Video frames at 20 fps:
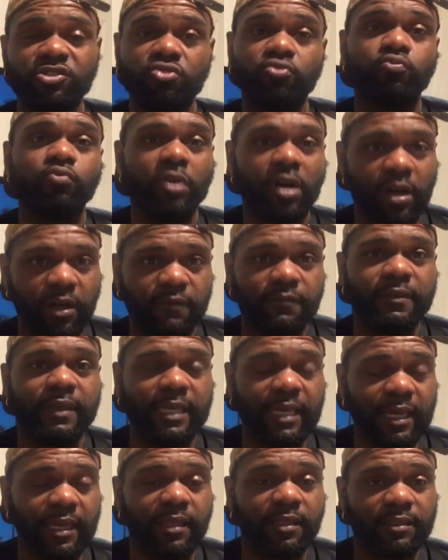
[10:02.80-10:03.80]
you of
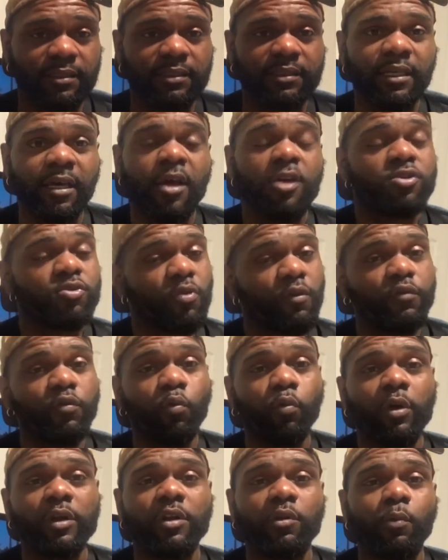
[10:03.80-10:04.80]
it. So if you're
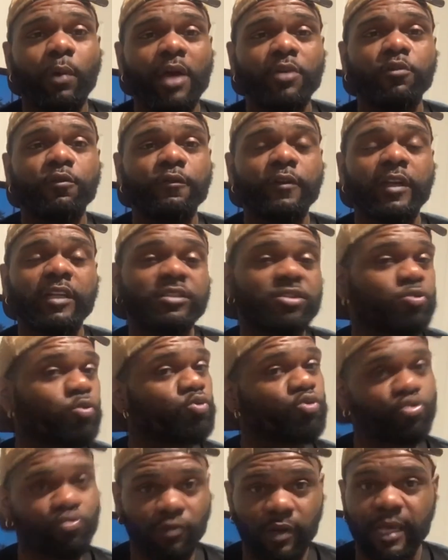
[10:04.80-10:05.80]
wondering why you're feeling so
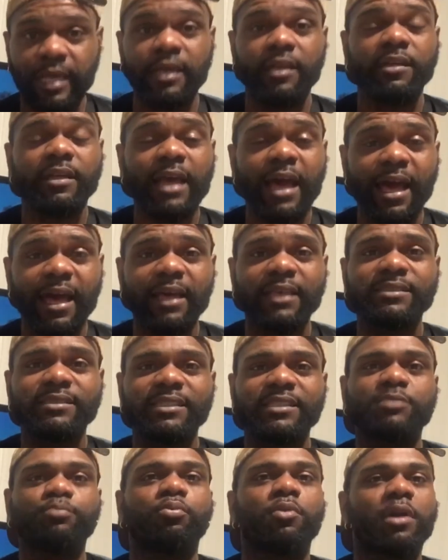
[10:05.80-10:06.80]
drained, guys,
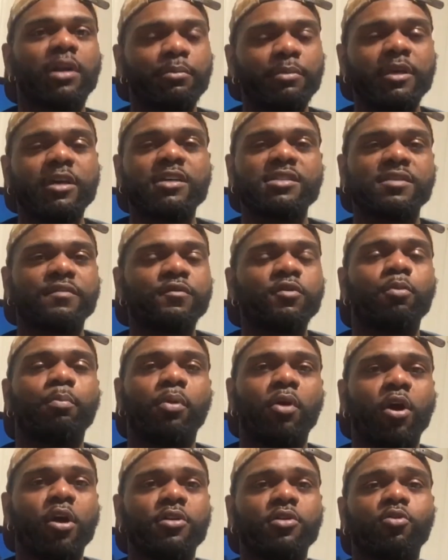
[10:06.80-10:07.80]
it's probably because of your
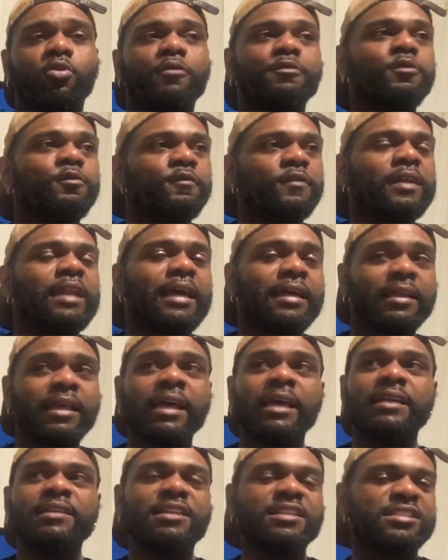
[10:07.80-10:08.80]
partner. If you feel like
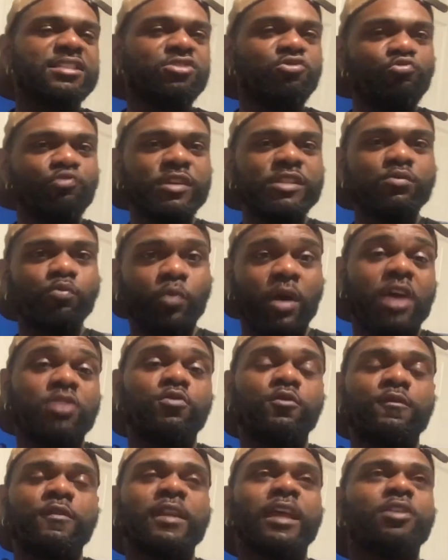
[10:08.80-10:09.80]
this is the reason why you
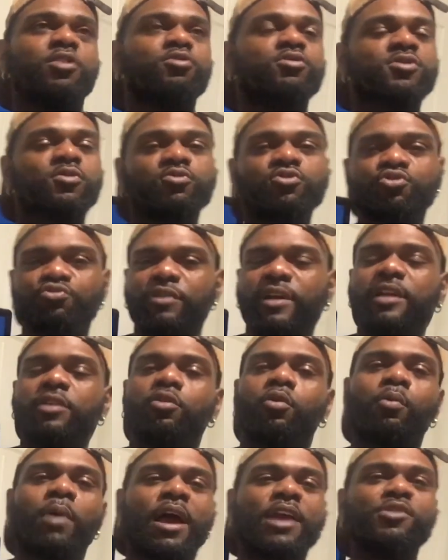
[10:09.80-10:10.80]
feel like you're so drained, or
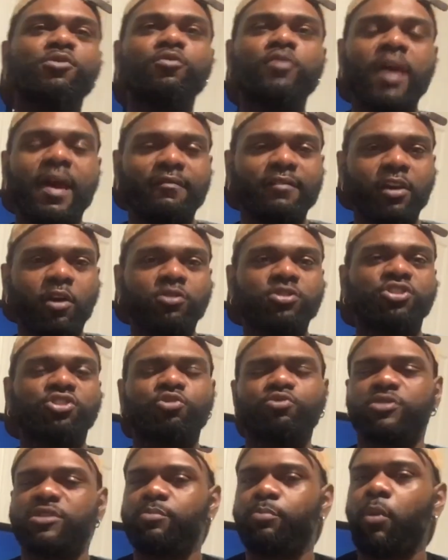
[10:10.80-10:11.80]
why you have lost your
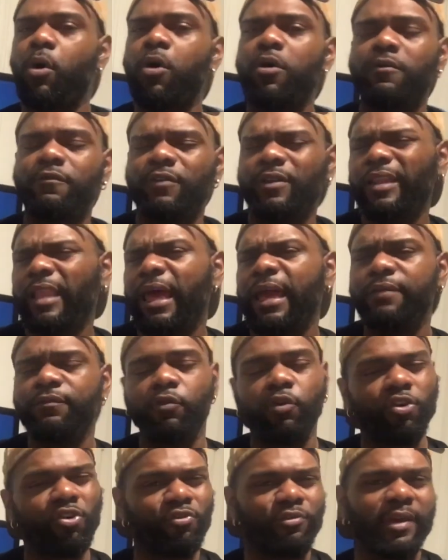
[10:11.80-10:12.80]
spark for life or
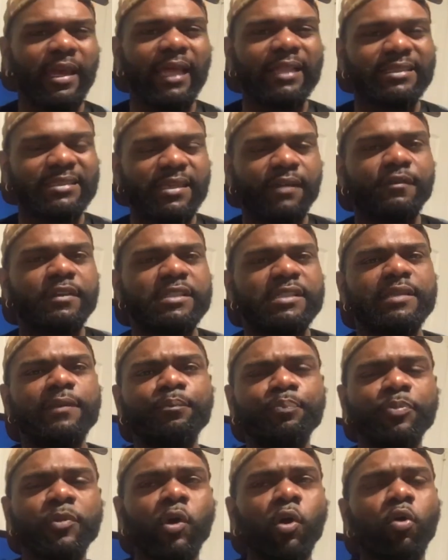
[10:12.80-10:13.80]
creativity
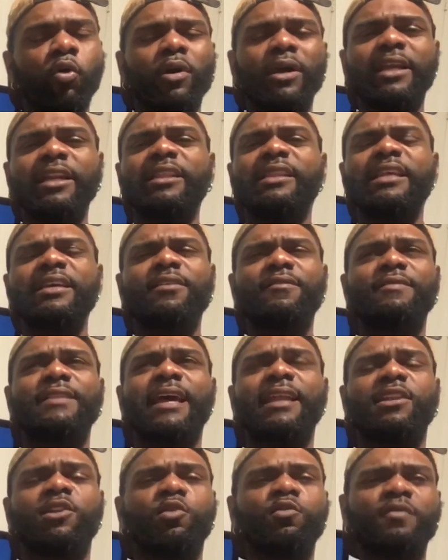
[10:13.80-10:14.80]
or anything of that
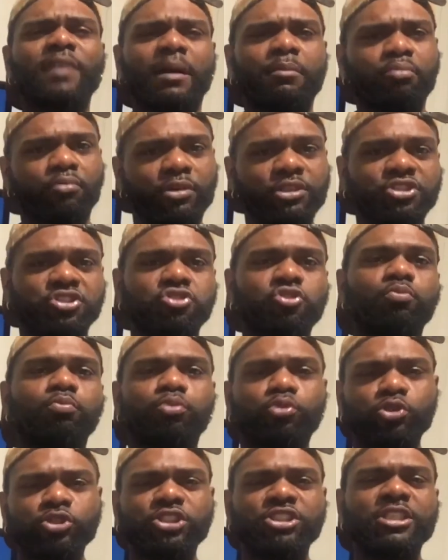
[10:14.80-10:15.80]
low vibrational
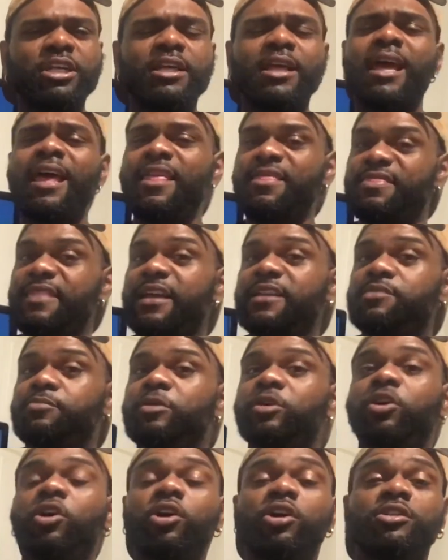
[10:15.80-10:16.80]
bullshit, that is
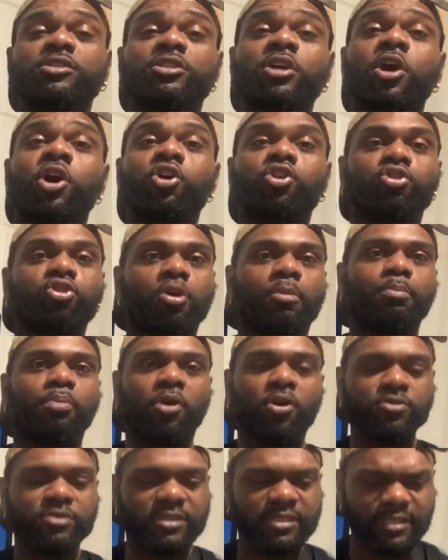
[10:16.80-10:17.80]
because your
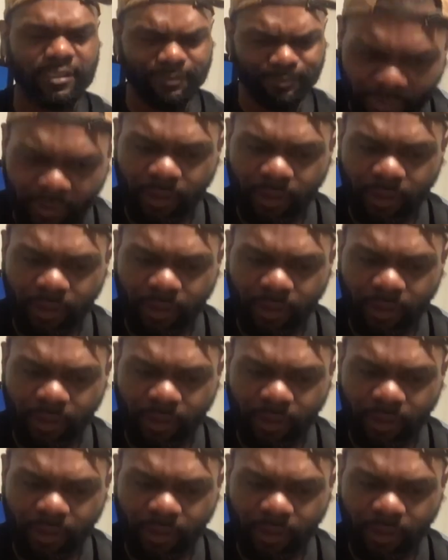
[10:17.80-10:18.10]
person